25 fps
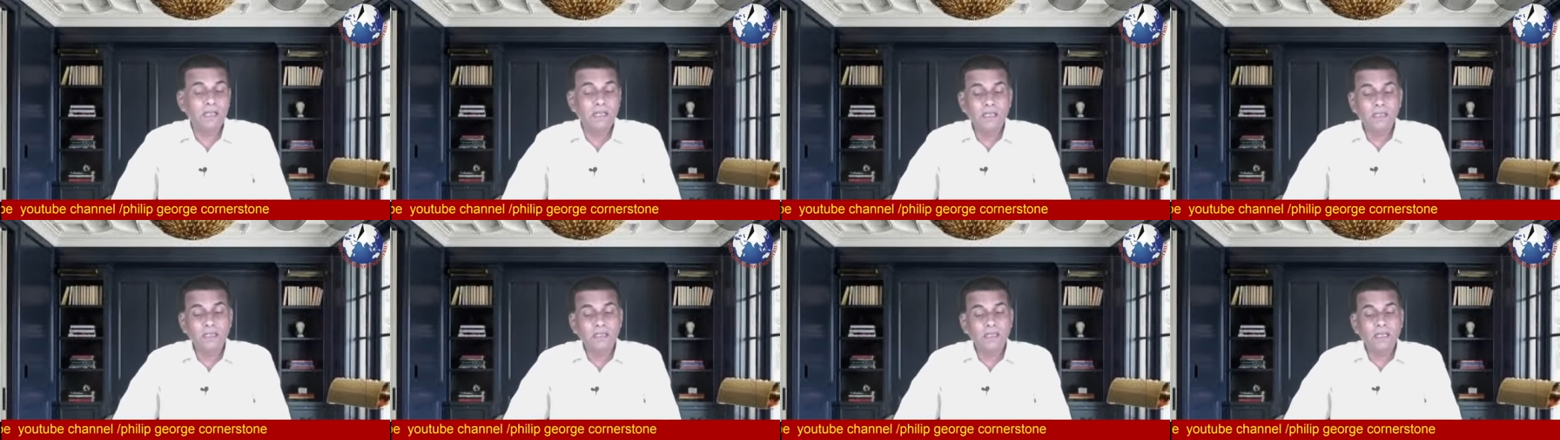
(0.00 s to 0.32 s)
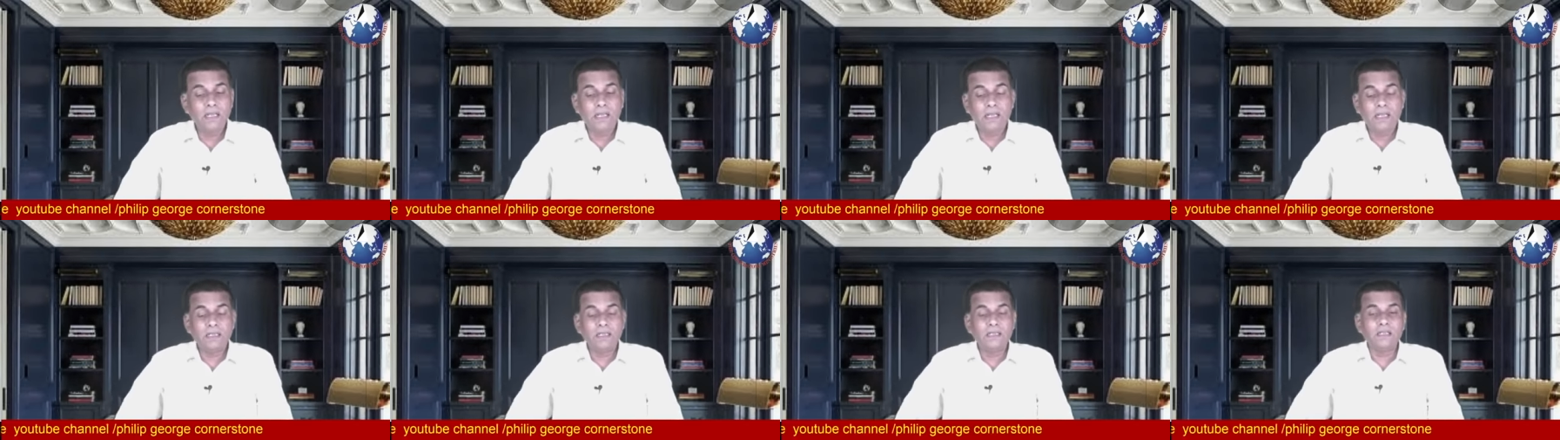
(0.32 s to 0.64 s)
in,
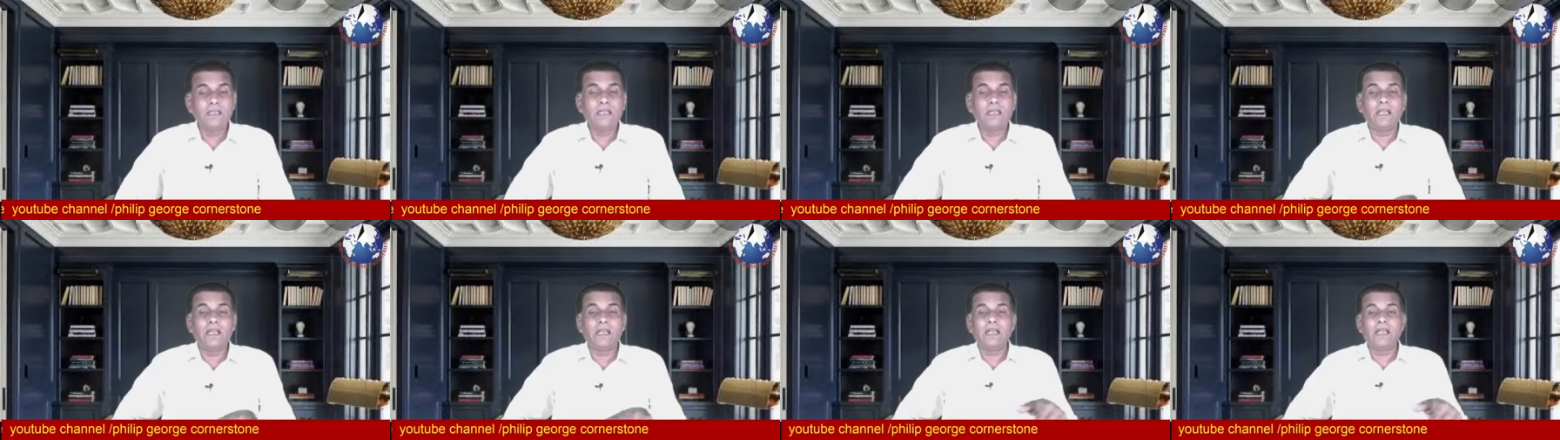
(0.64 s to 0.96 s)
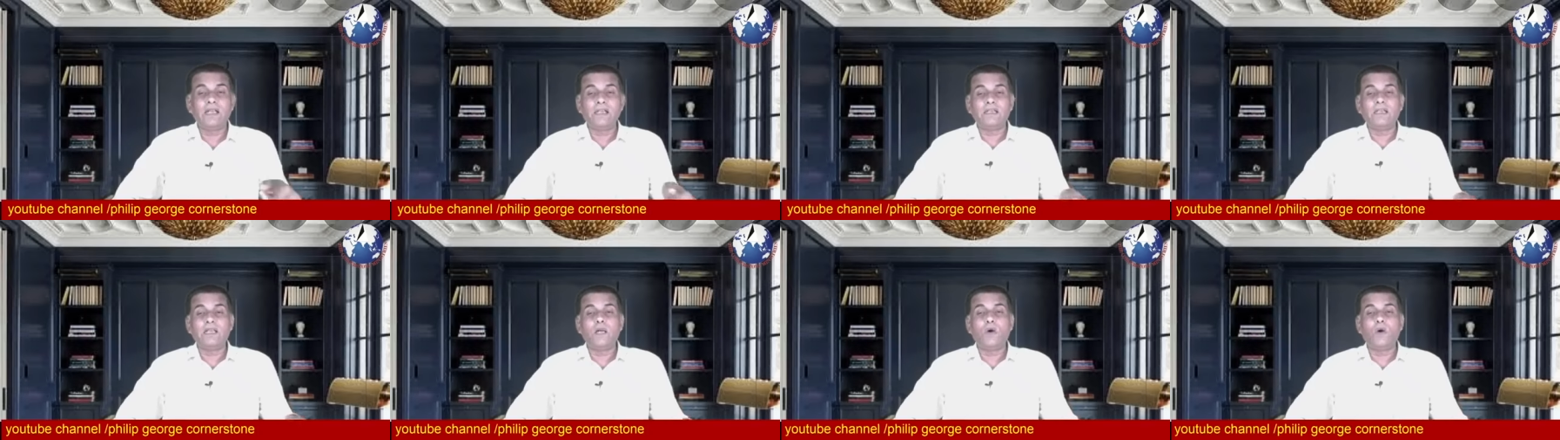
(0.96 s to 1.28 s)
in, the,
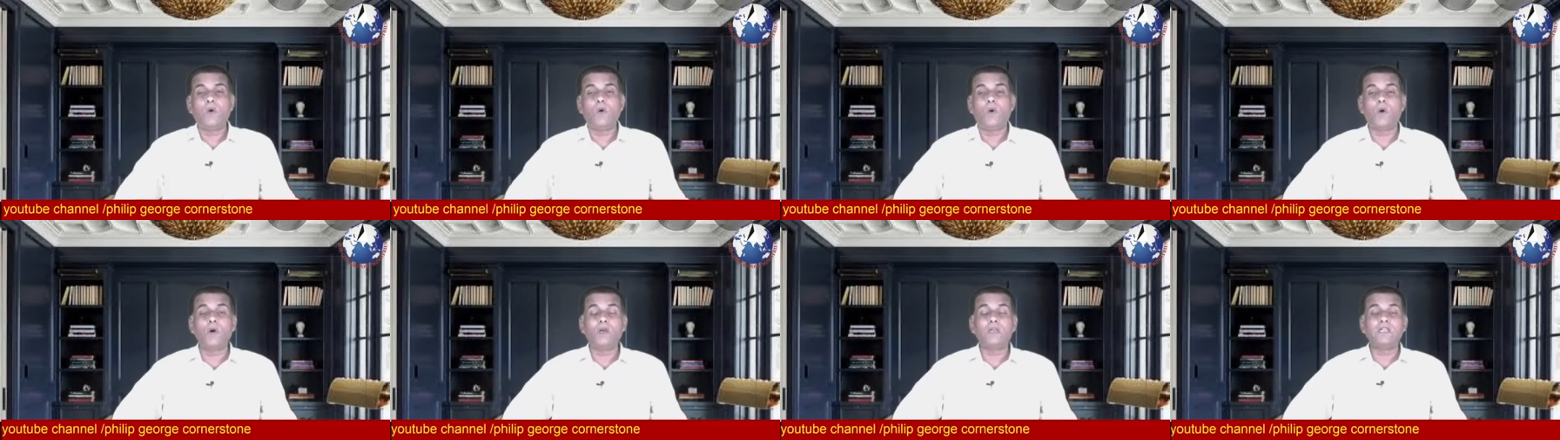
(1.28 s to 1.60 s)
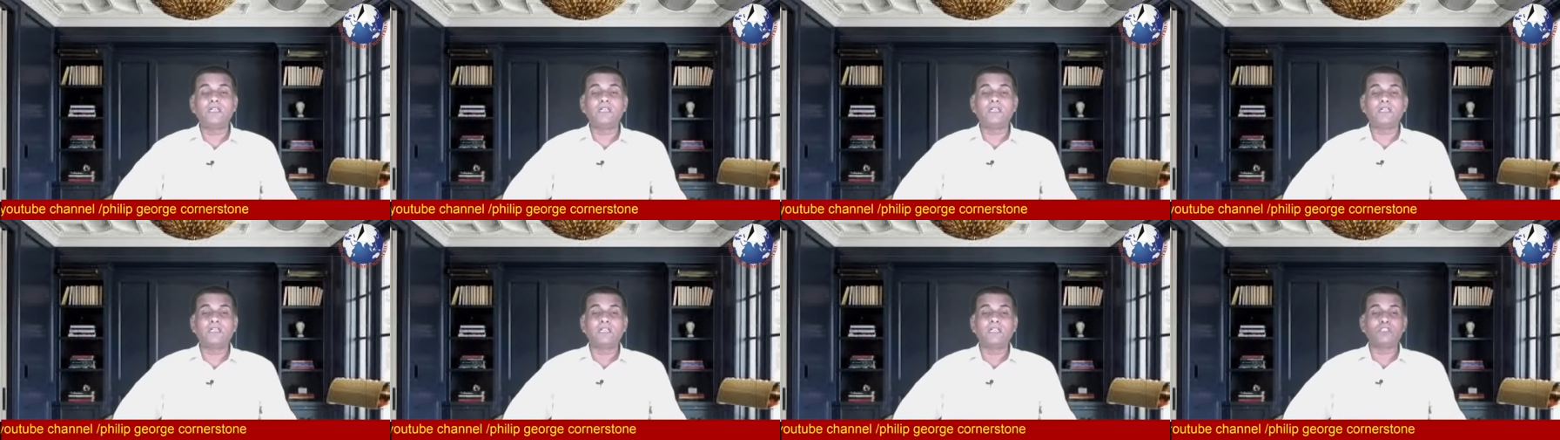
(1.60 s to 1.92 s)
in the
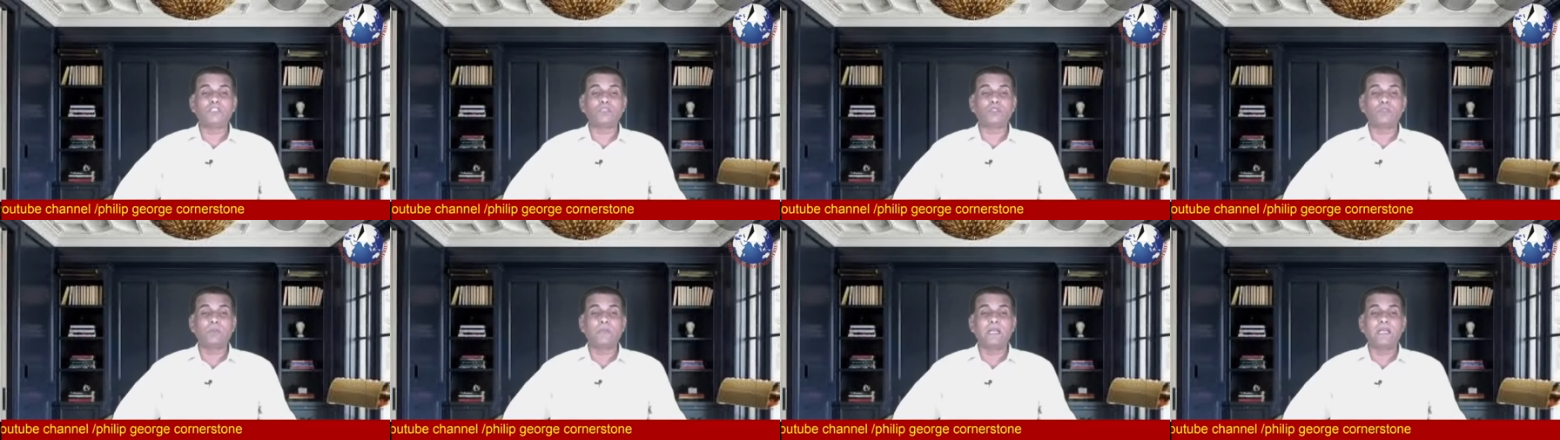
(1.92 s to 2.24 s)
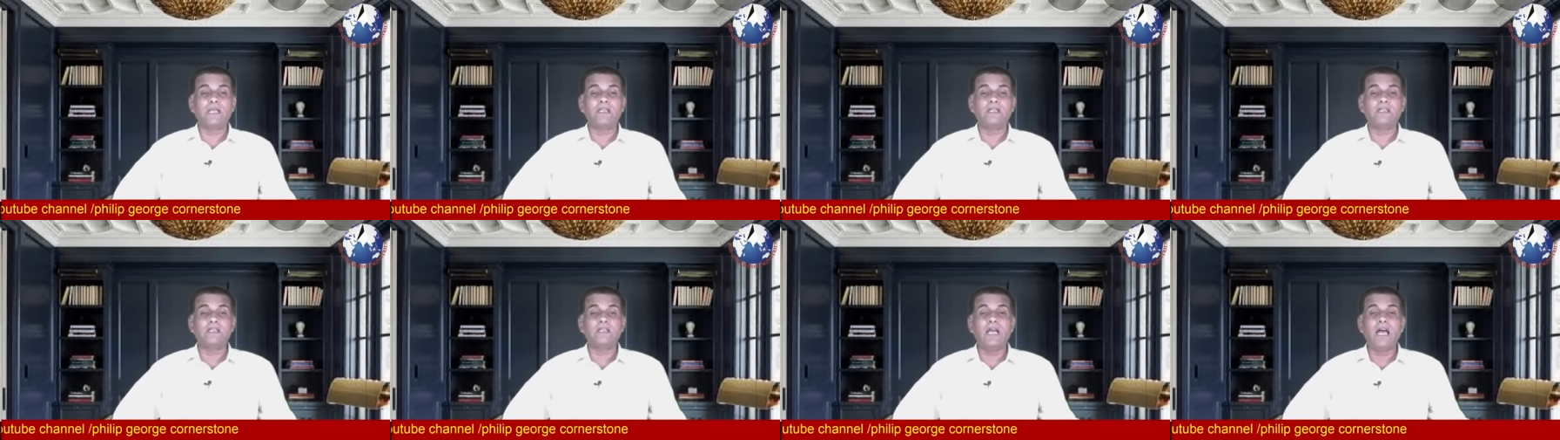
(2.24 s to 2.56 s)
Old
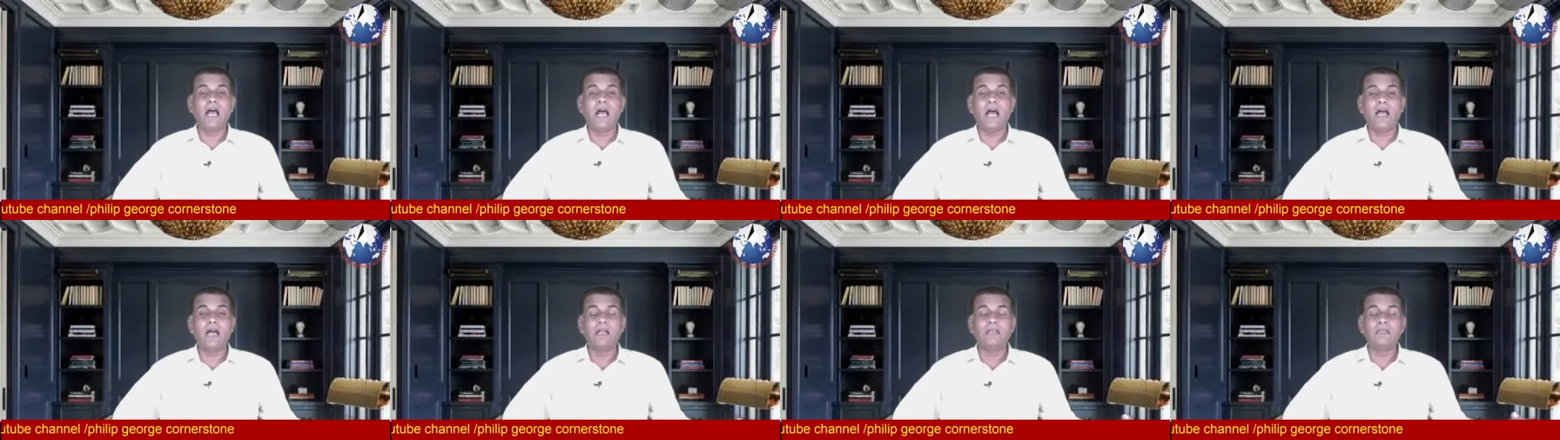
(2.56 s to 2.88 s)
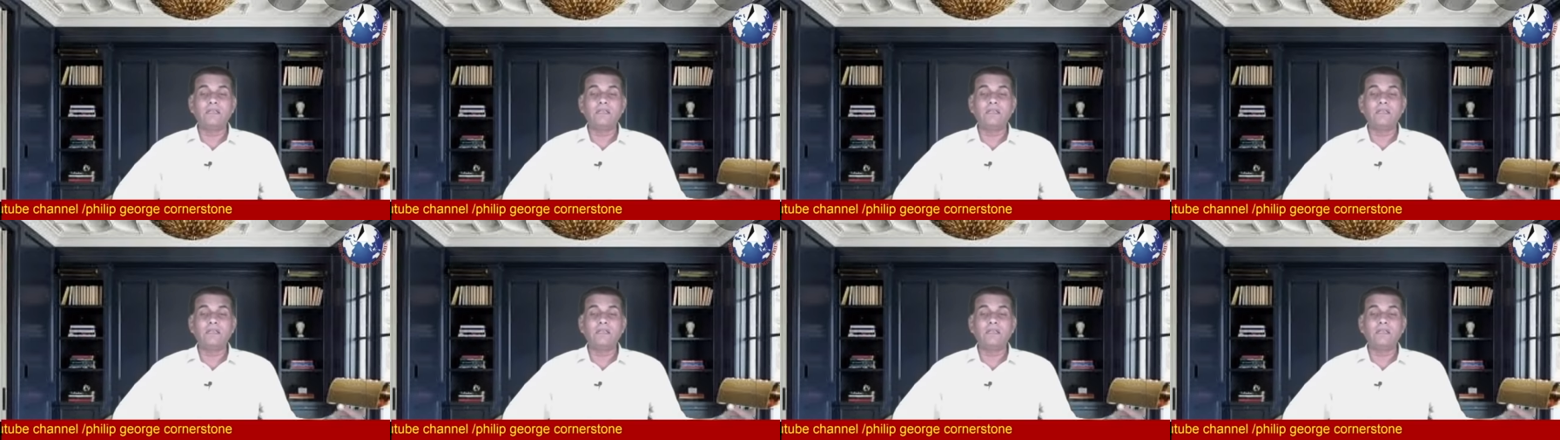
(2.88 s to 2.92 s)
Testament, the,